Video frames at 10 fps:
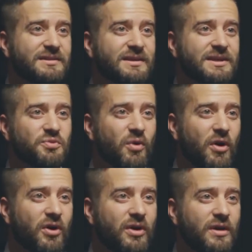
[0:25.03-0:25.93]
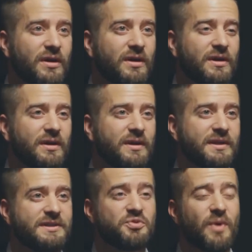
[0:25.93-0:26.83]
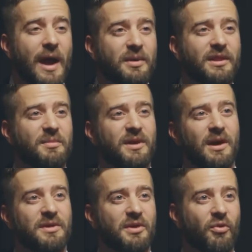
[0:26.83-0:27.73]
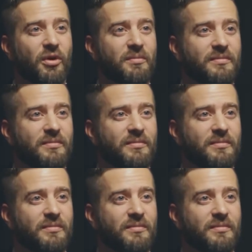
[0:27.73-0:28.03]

is wrong, this is rapidly becoming the norm.